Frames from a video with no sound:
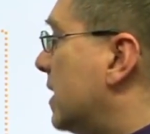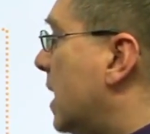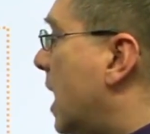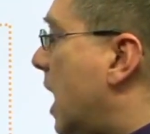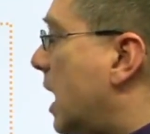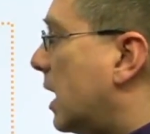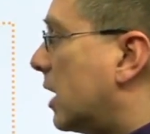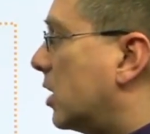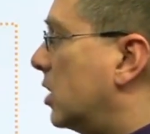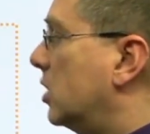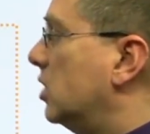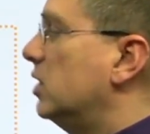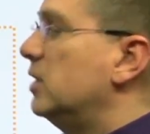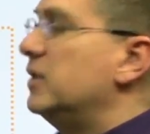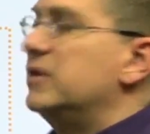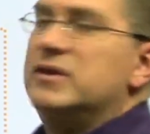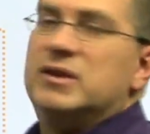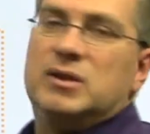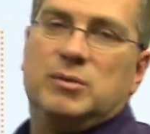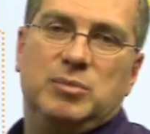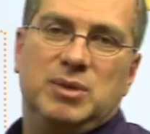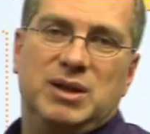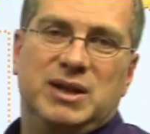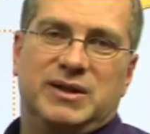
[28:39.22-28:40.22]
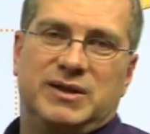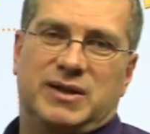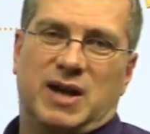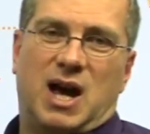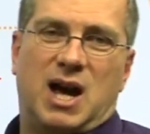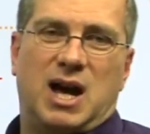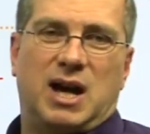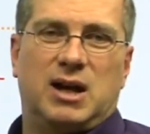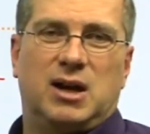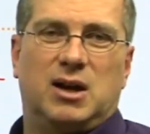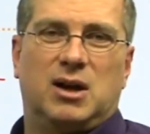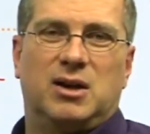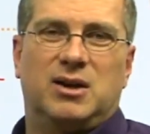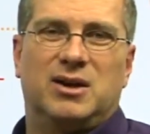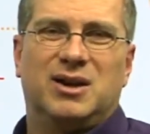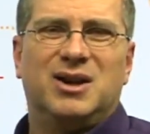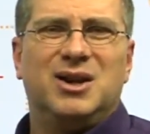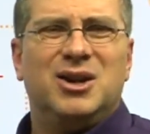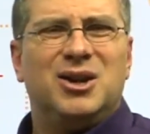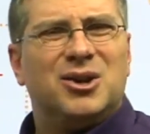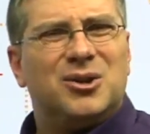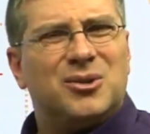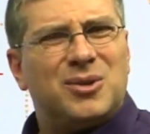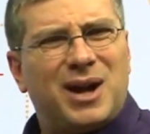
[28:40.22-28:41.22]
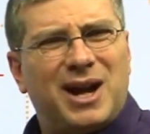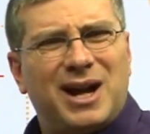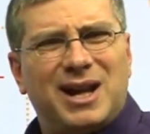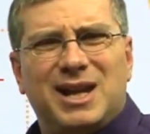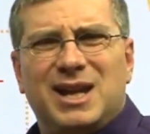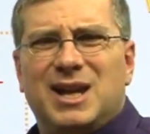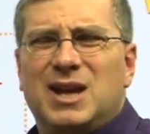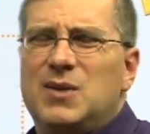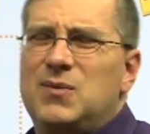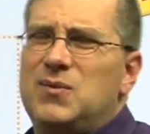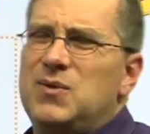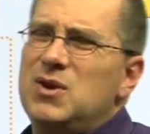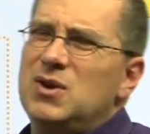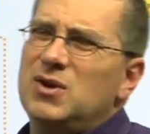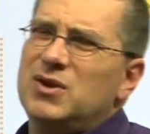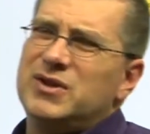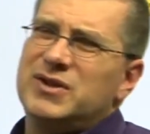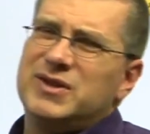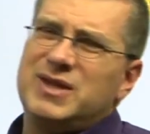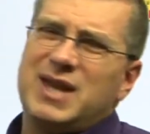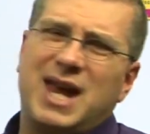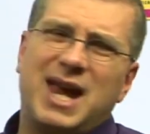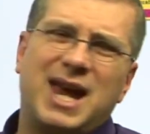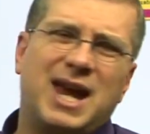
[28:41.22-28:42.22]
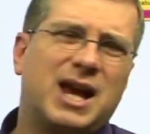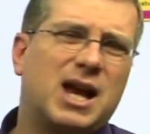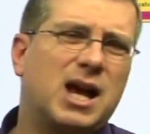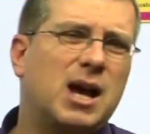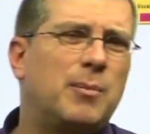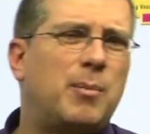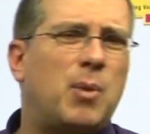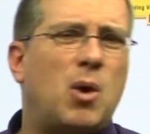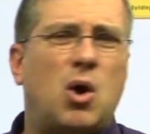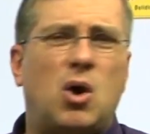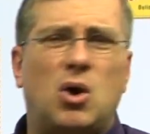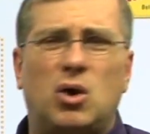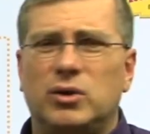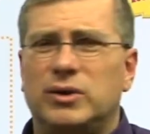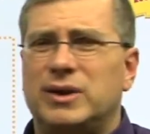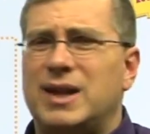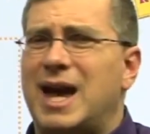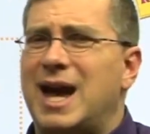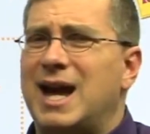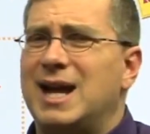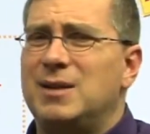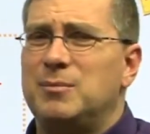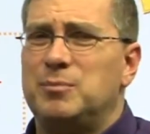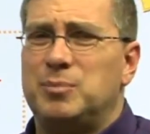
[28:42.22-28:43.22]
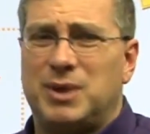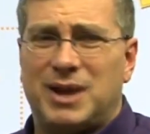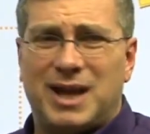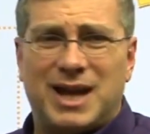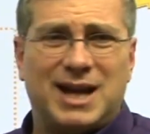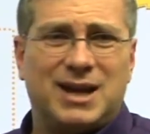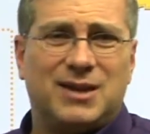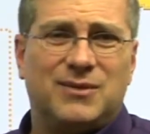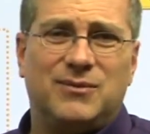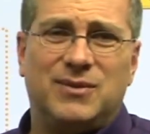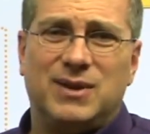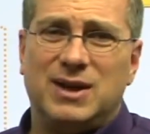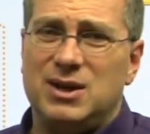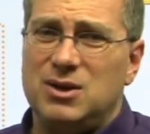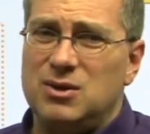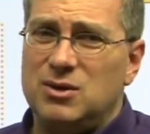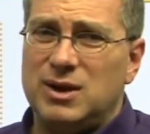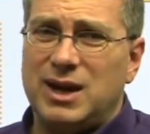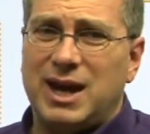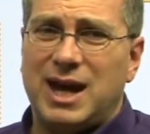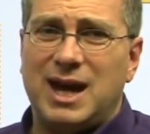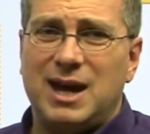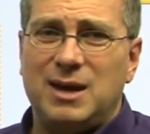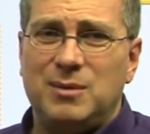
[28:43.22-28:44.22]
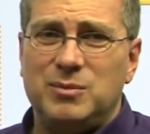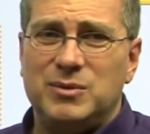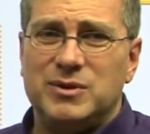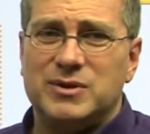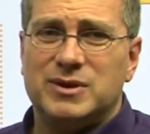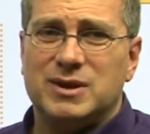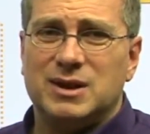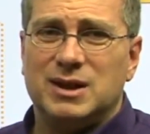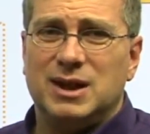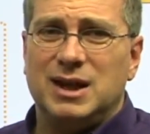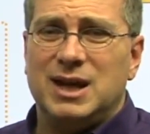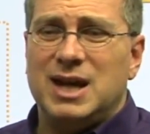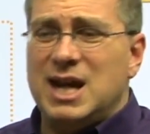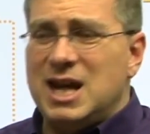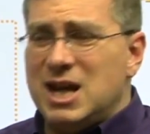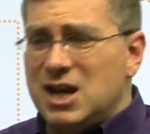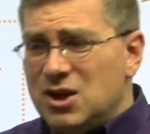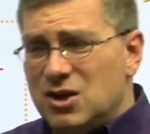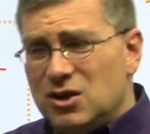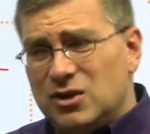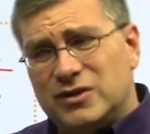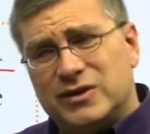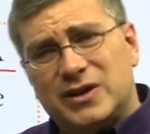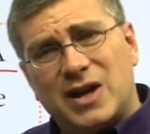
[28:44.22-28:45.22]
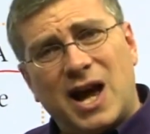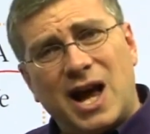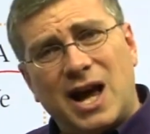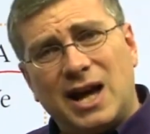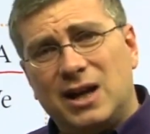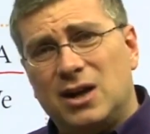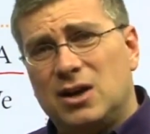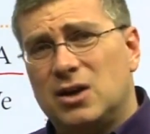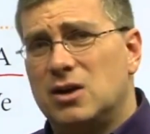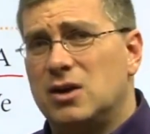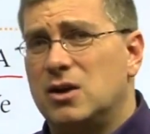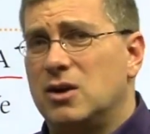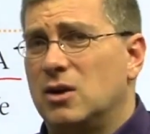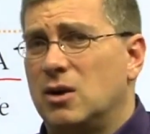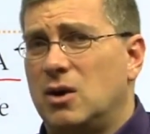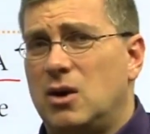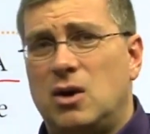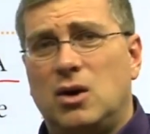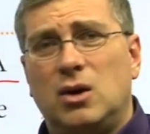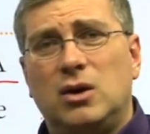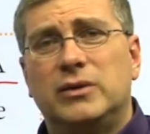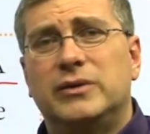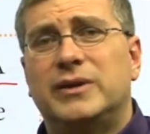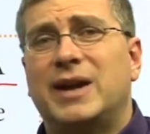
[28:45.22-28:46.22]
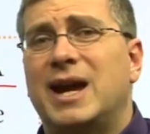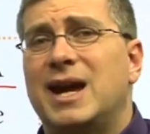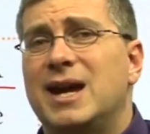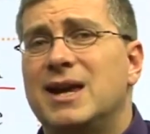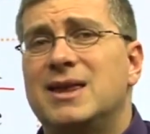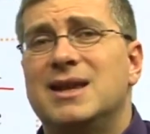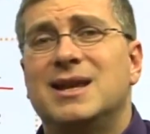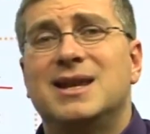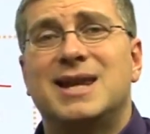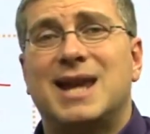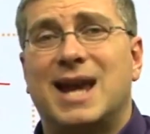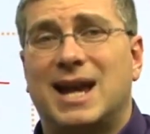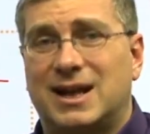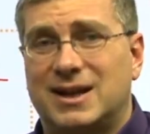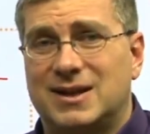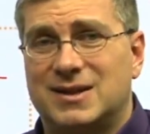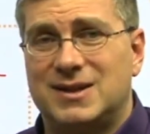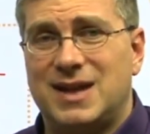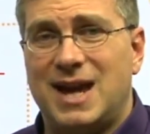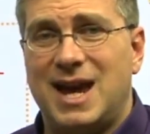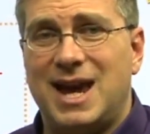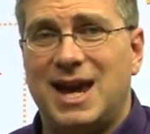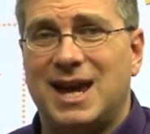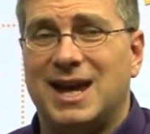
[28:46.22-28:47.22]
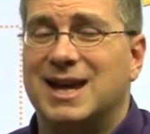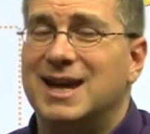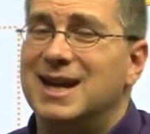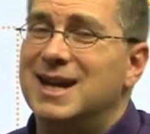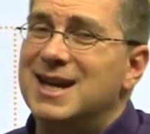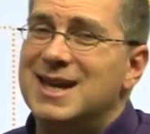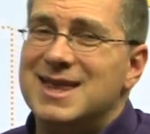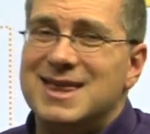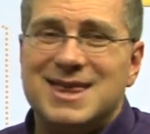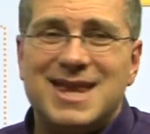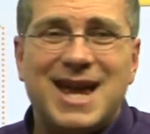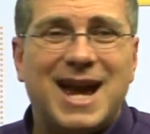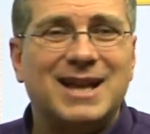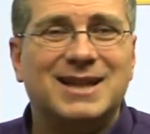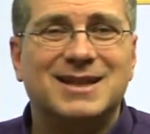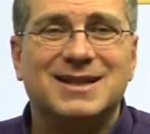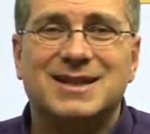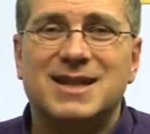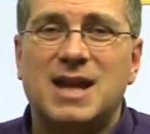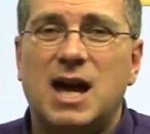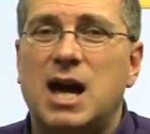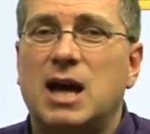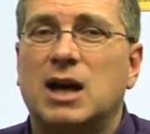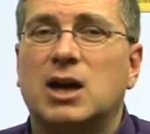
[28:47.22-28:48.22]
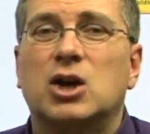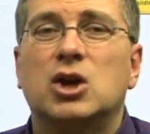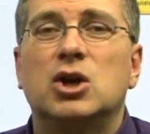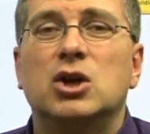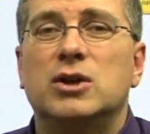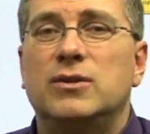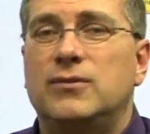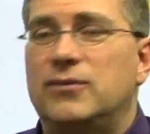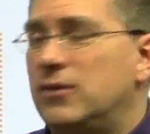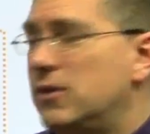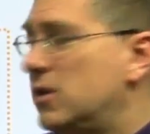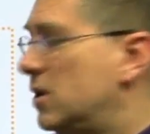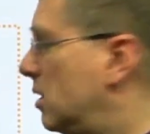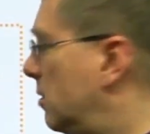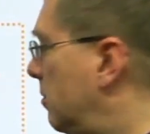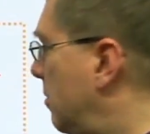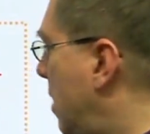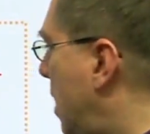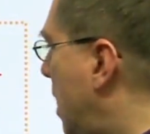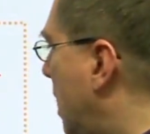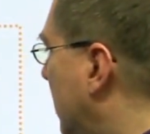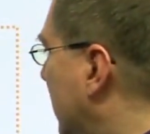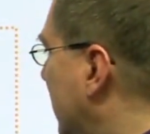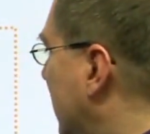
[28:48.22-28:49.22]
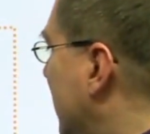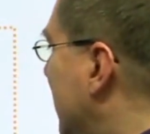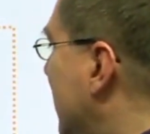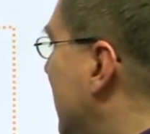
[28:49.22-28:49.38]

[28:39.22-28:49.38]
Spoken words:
not good to be tired, right? If you're staying up all night playing video games, you're tired all day the next day. That's not good for your body.